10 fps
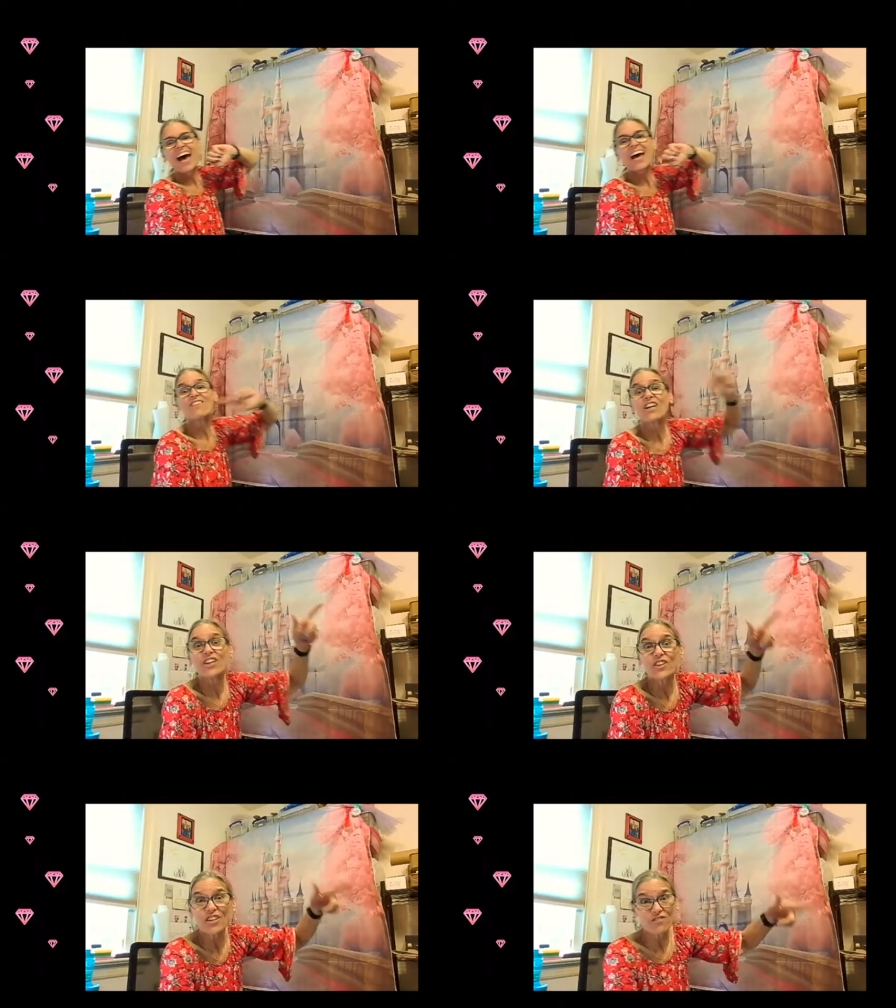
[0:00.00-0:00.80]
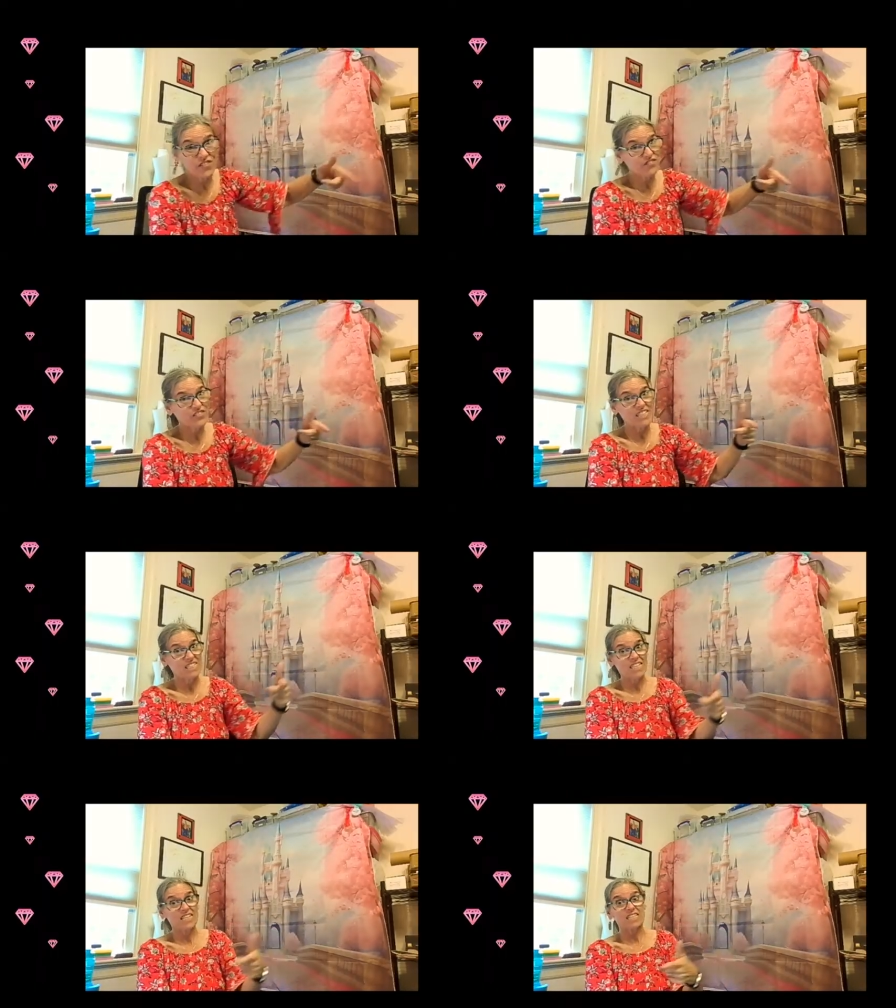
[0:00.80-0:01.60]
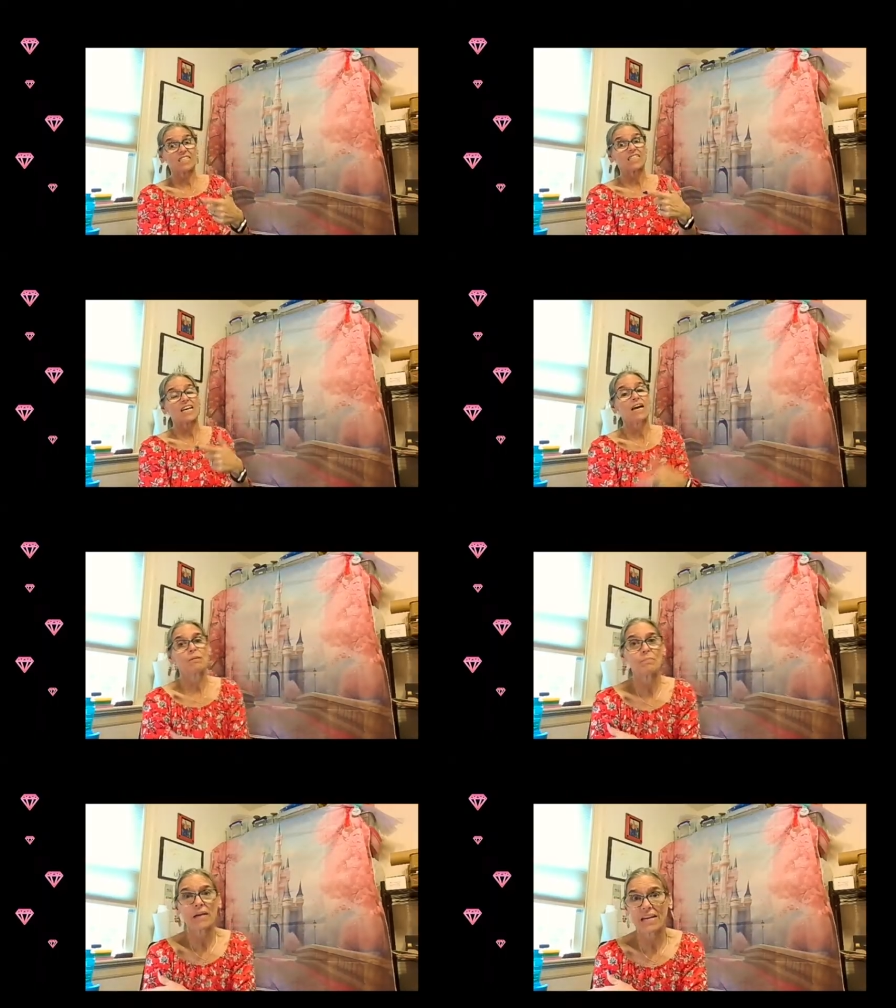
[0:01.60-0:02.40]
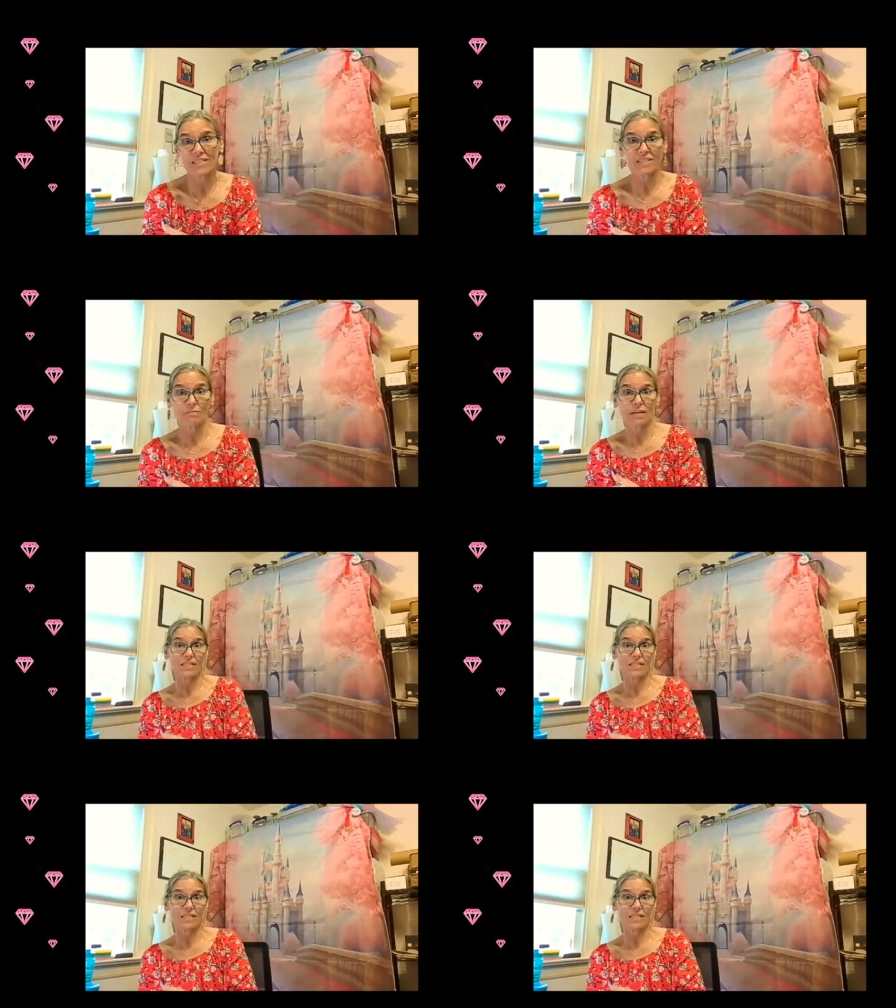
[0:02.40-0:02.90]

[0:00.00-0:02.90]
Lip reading: I have 156 diamond paintings in my